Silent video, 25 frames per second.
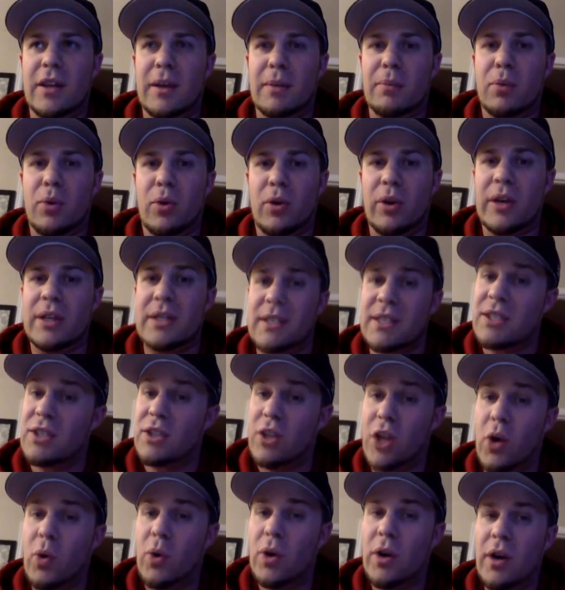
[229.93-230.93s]
employees
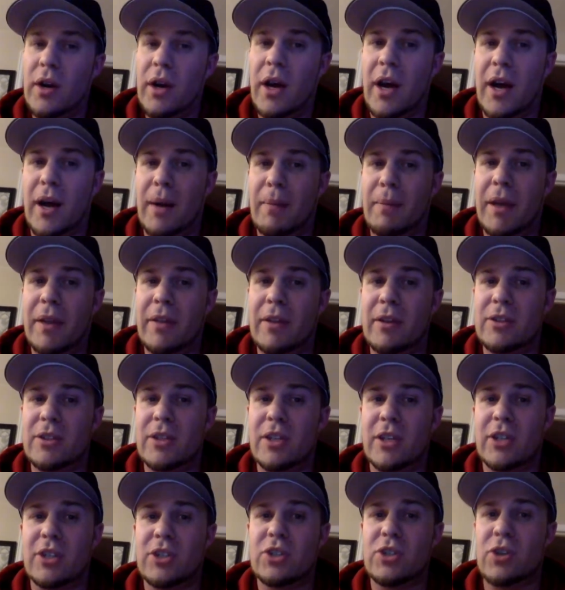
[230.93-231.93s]
is lower and there's
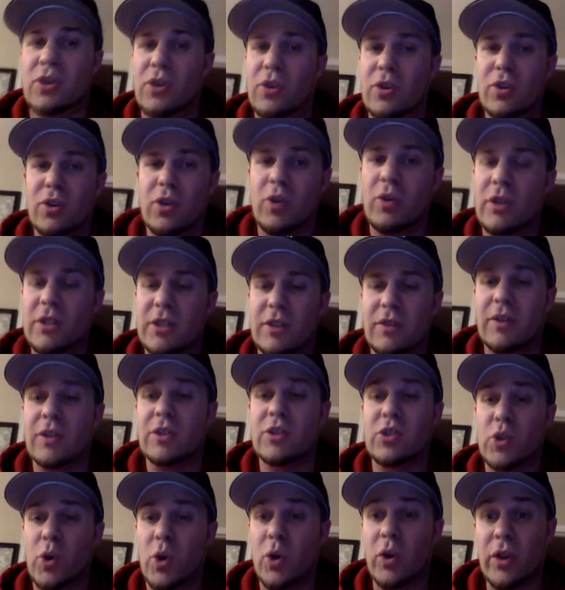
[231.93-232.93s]
an external locus of
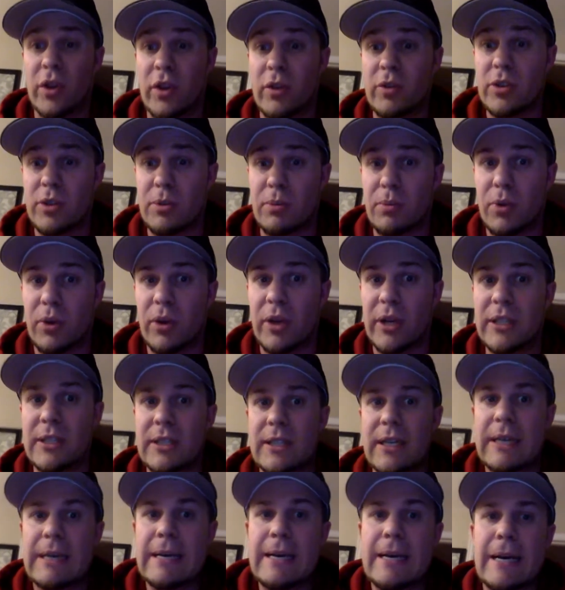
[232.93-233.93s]
control in those employees.